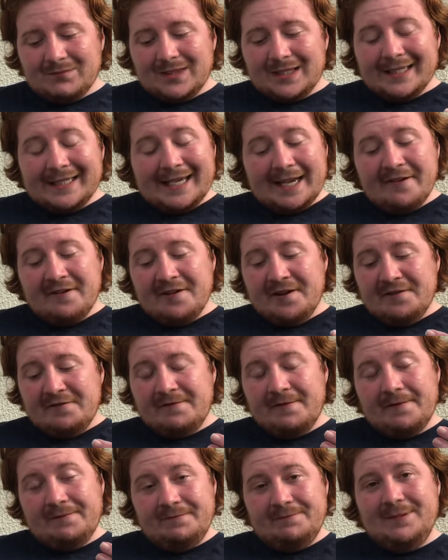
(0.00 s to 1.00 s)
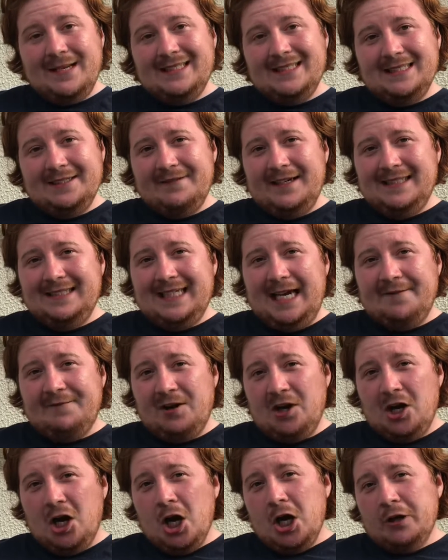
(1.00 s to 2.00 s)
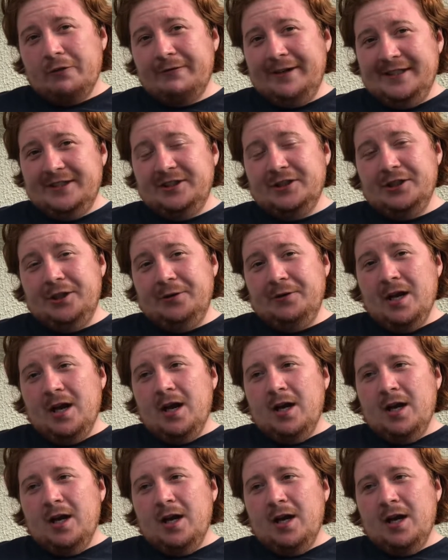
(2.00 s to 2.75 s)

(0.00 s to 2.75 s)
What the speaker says: giving basically Think Saver crit 2